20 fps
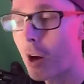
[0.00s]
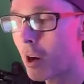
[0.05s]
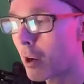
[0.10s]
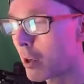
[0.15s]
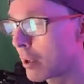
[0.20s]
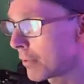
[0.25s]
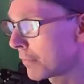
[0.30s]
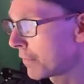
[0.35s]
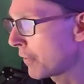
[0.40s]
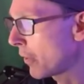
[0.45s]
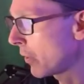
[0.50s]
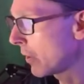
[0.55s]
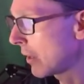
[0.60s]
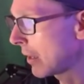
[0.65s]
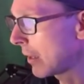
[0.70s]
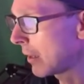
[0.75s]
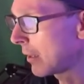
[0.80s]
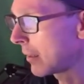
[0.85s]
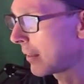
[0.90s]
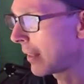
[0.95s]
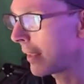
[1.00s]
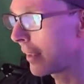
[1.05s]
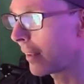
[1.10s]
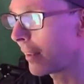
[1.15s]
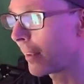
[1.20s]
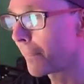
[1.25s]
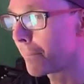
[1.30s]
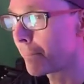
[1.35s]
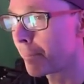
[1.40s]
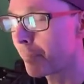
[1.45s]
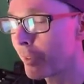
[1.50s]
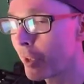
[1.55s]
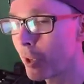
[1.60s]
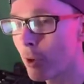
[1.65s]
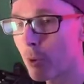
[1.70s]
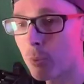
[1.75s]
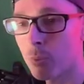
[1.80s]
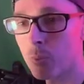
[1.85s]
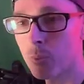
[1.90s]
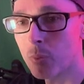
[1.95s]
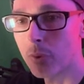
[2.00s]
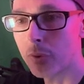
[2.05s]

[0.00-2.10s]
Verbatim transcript: are very, they, you know,